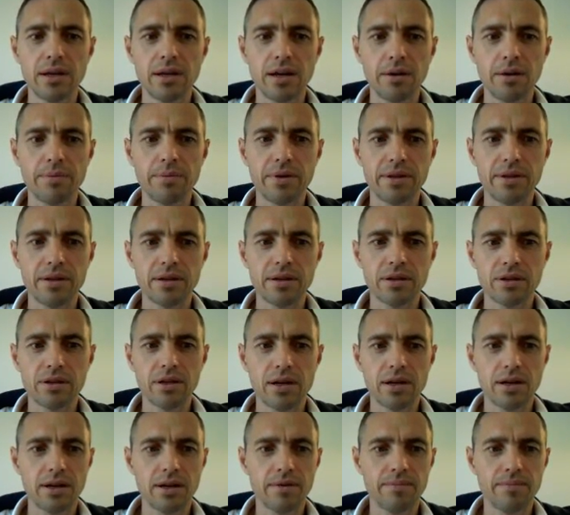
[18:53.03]
up in
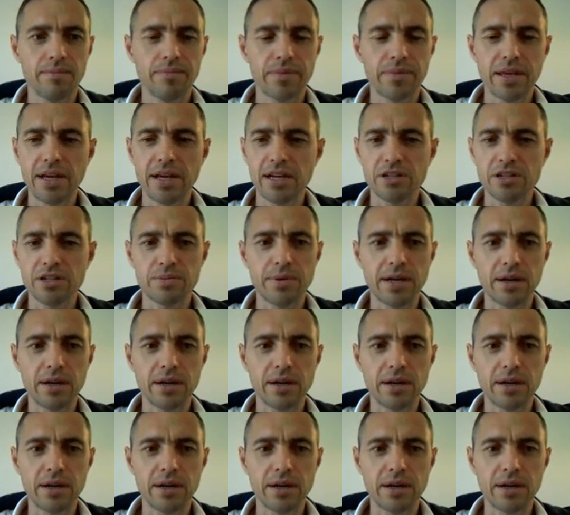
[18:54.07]
um, hash